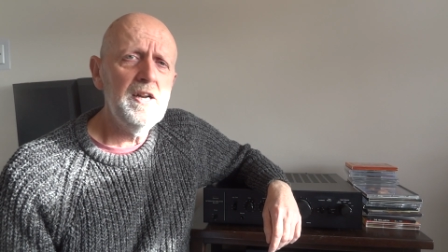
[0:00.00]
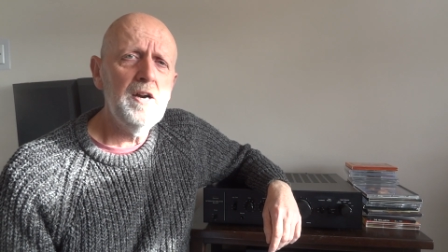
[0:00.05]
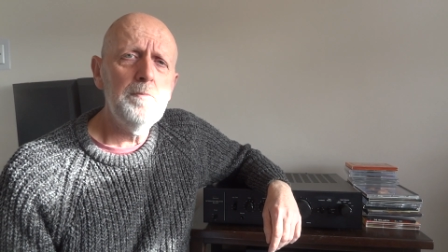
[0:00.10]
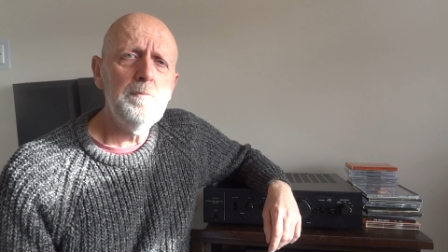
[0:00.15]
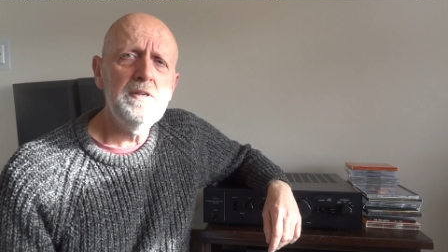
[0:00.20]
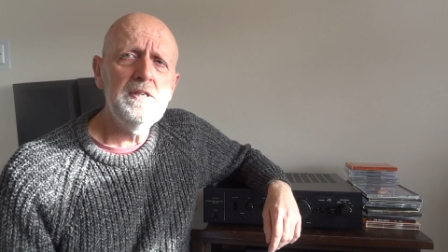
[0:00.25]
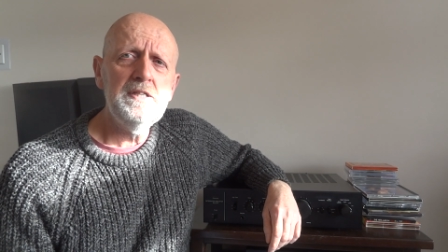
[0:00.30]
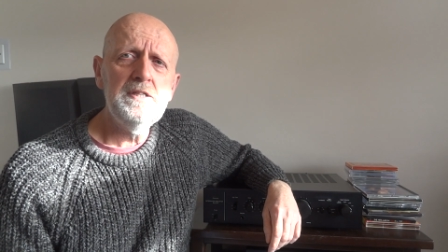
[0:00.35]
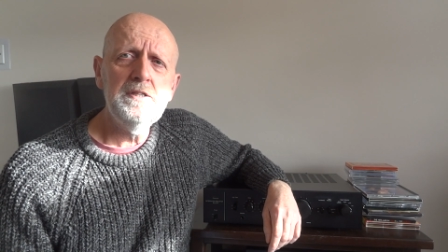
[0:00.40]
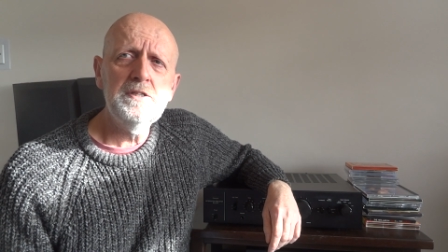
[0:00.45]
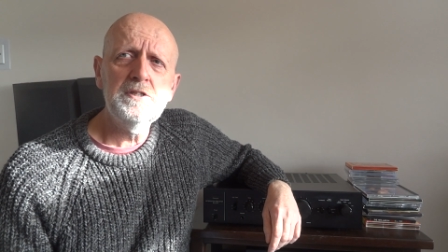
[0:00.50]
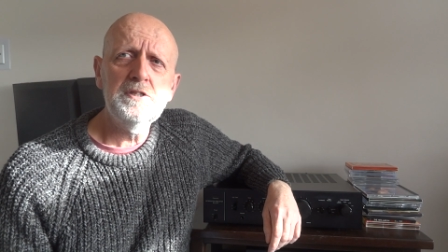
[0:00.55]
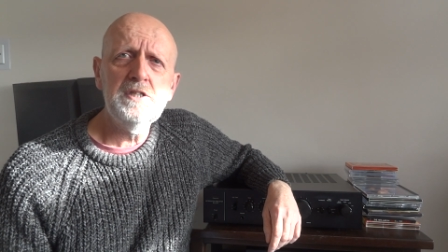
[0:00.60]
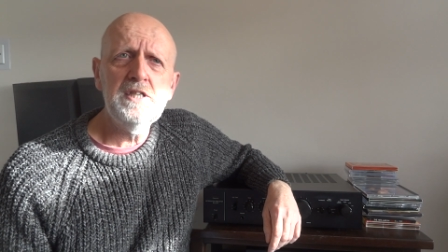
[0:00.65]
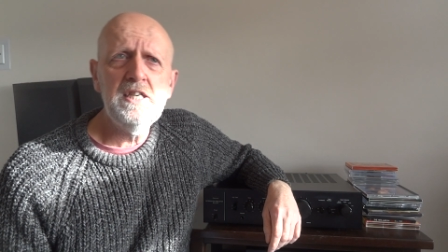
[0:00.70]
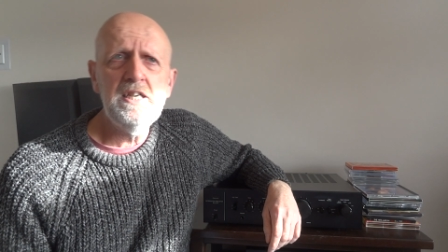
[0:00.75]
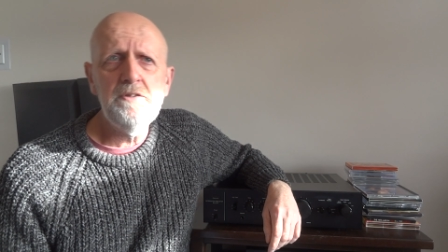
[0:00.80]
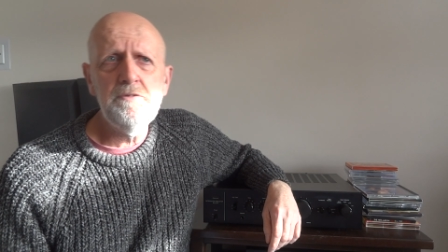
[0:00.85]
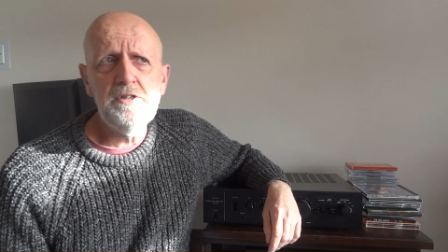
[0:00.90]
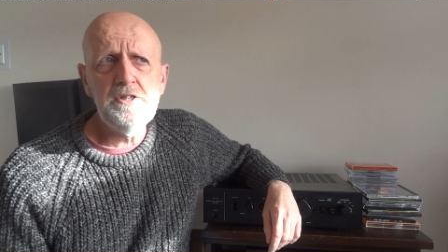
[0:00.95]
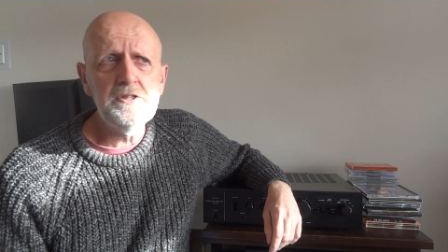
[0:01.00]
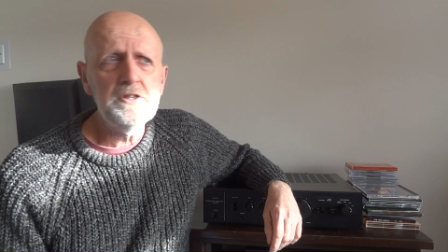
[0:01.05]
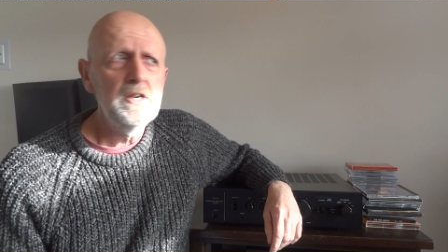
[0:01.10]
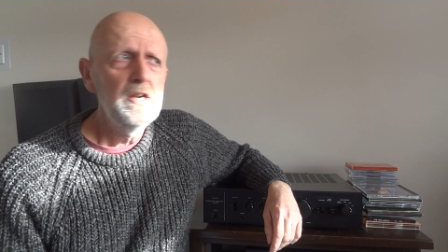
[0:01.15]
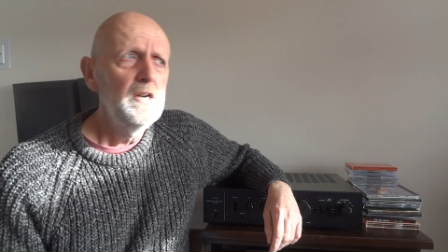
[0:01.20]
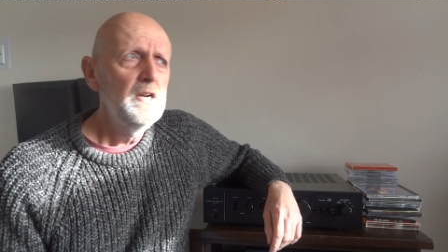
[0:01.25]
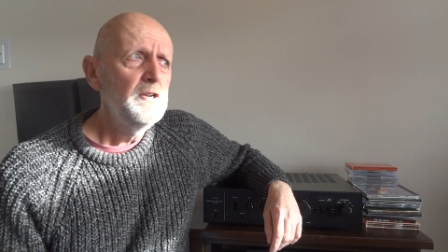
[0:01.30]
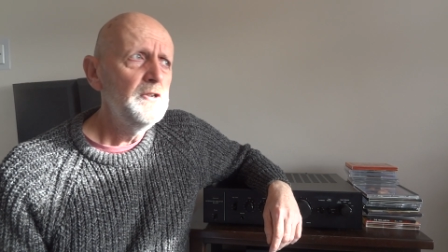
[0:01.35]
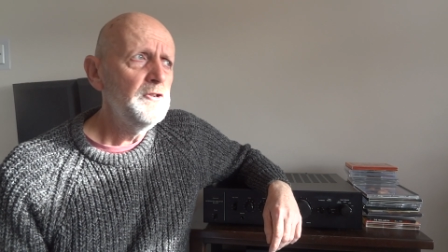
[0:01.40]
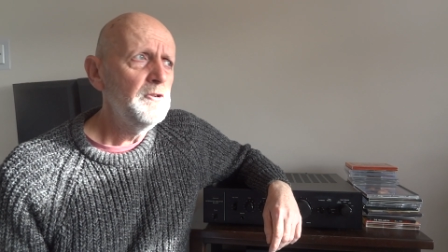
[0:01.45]
No, but in series
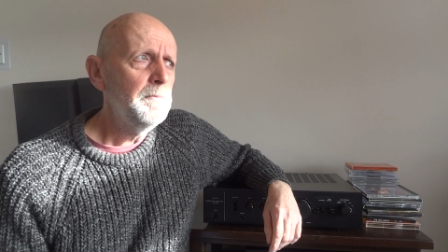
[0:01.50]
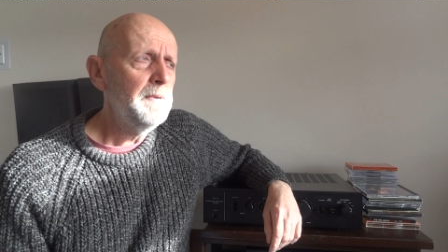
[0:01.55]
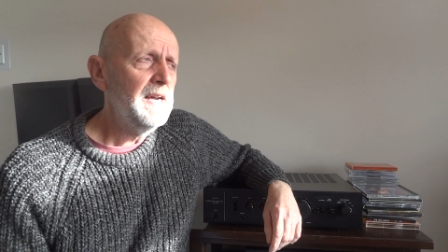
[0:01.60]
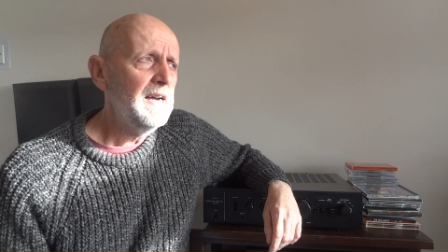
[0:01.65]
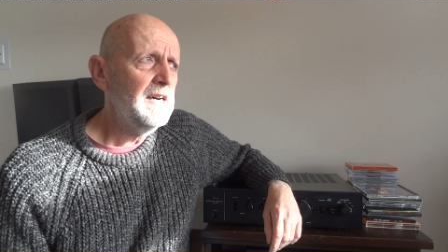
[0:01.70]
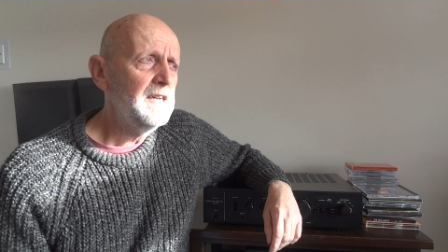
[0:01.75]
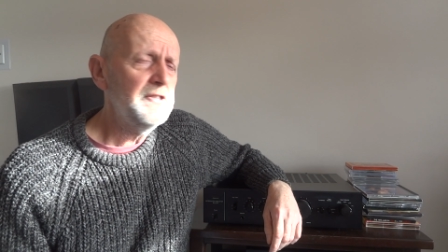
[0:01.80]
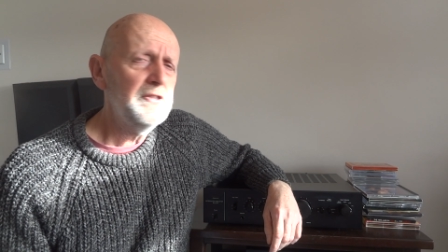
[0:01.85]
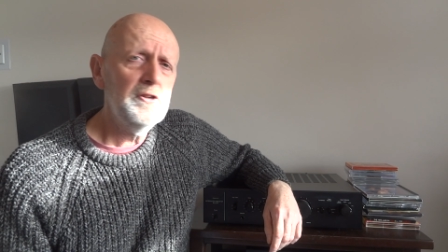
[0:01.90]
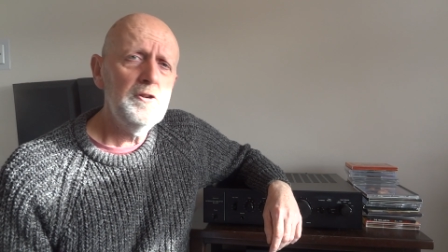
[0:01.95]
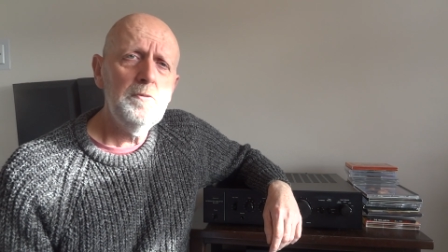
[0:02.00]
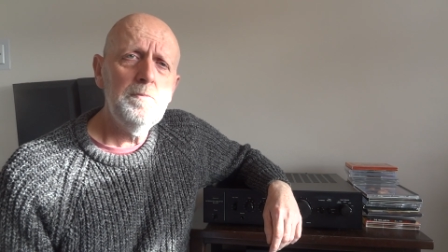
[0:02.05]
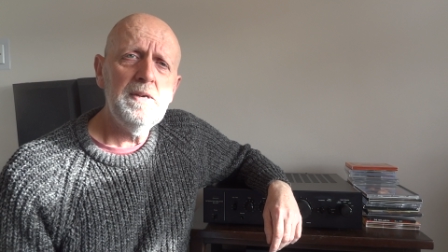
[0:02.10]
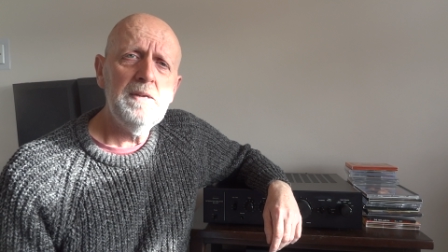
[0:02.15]
you'll be able to do,